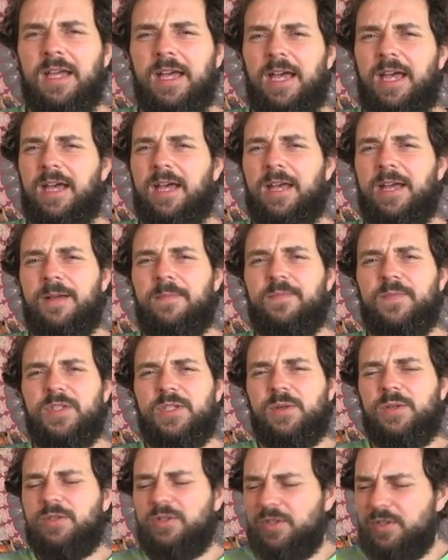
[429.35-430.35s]
So
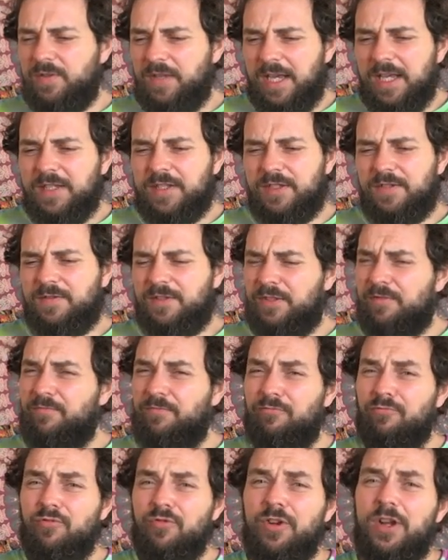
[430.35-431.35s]
it's
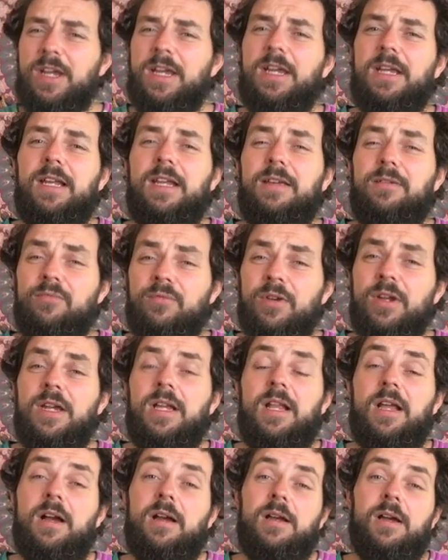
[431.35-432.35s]
really,
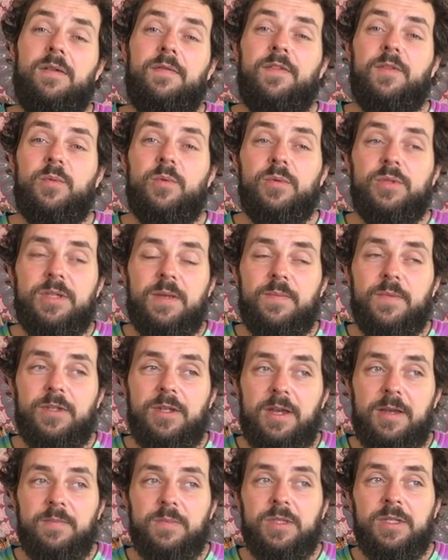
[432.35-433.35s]
really uncomfortable
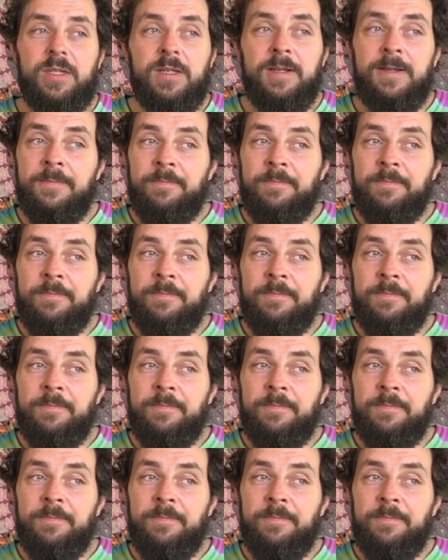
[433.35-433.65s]
sometimes.